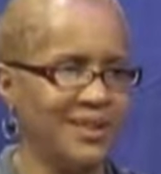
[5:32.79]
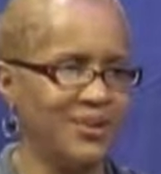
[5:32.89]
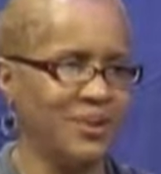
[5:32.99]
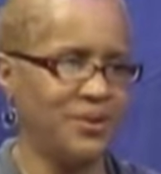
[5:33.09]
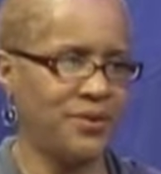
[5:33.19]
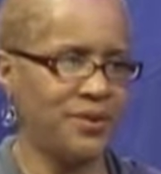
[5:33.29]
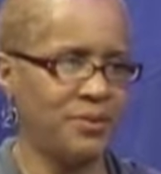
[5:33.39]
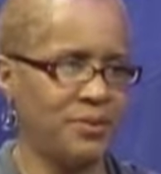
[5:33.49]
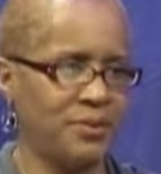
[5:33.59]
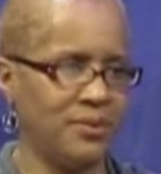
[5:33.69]
with
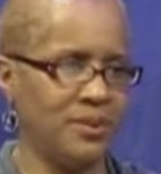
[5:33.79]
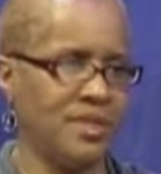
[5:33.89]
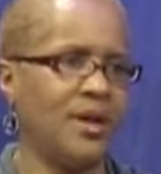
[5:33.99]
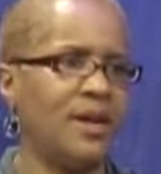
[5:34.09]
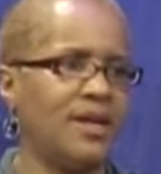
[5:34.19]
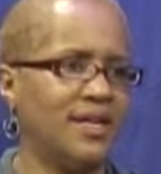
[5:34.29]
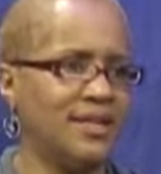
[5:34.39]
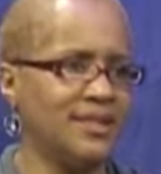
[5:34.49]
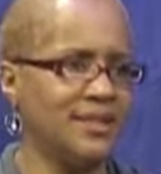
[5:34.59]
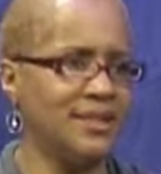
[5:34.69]
the
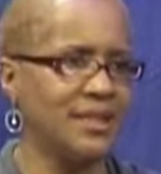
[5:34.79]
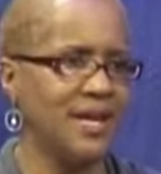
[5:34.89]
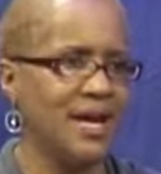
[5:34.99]
audience.